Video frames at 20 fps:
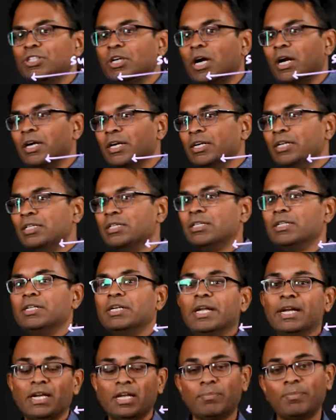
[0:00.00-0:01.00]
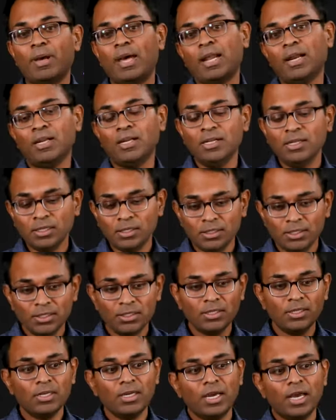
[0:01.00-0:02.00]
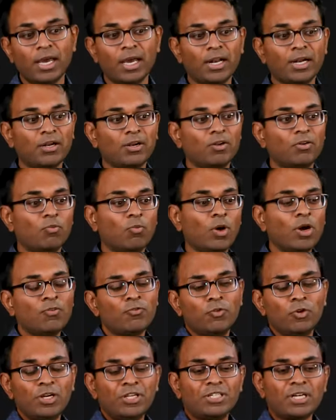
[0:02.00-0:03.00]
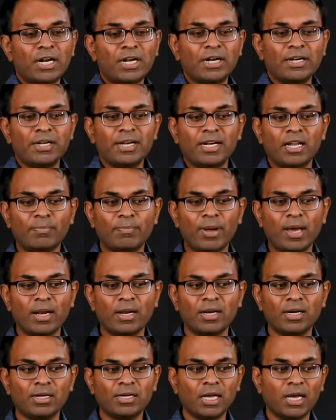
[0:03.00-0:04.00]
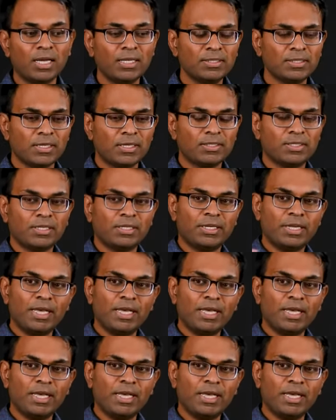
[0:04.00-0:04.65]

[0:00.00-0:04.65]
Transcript: sharded data parallel. And what fully sharded data parallel does is it